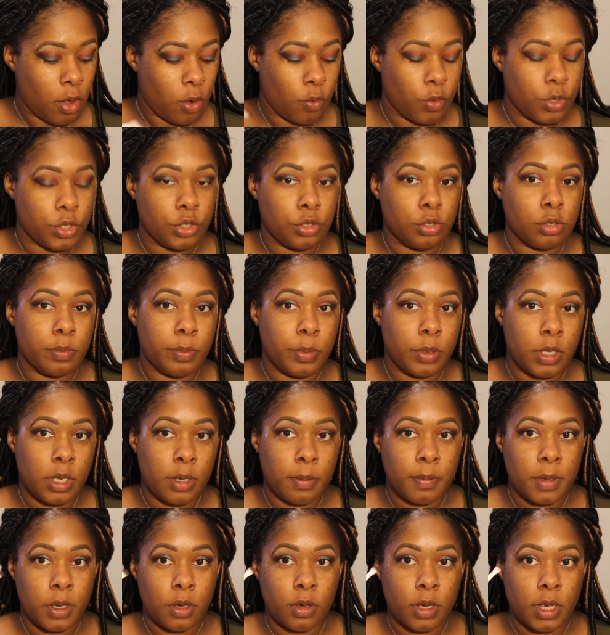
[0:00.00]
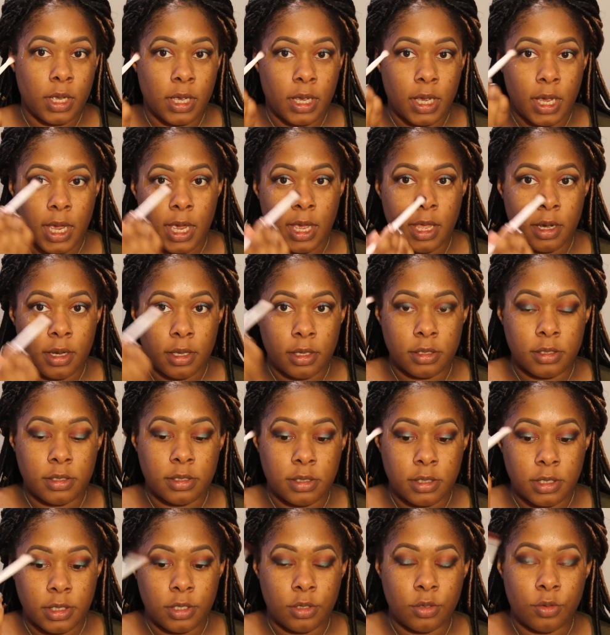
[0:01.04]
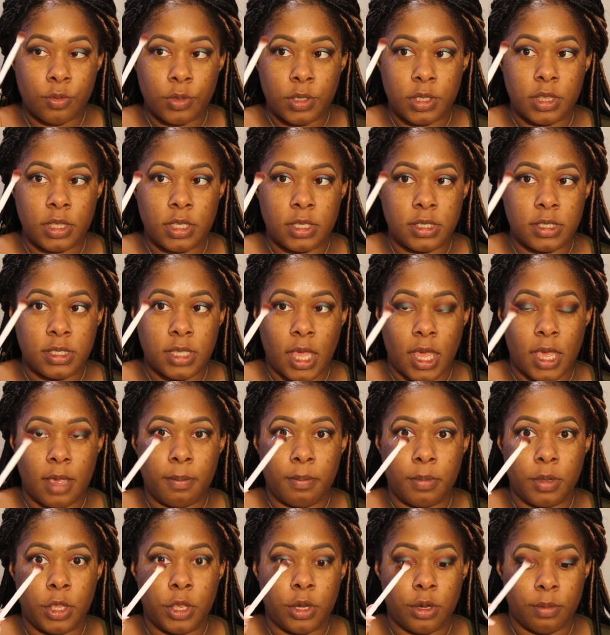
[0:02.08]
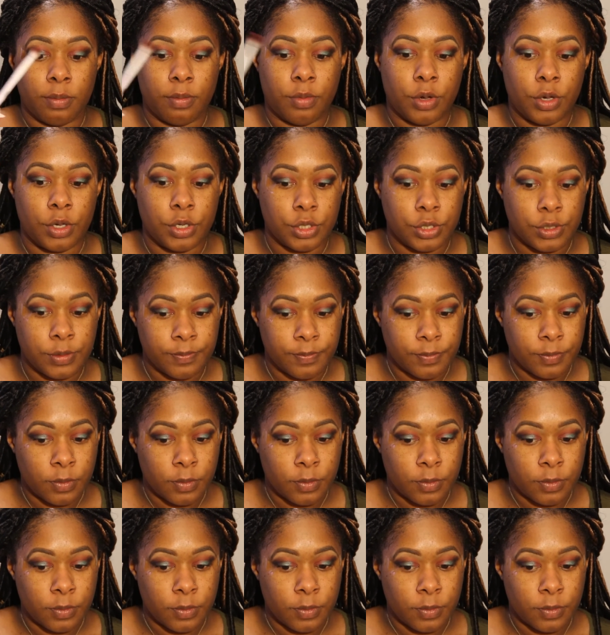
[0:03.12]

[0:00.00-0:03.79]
which was Blood Milk, and kind of still with this same blending brush,